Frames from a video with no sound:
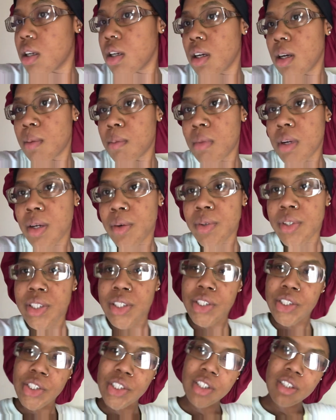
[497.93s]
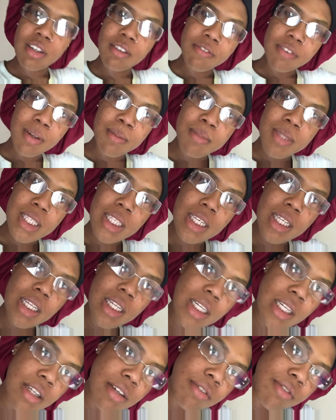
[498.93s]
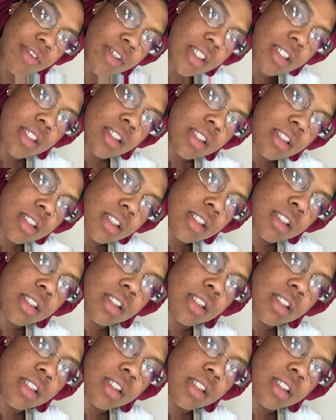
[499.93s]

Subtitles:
I'm not really sure if I'm seeing a difference.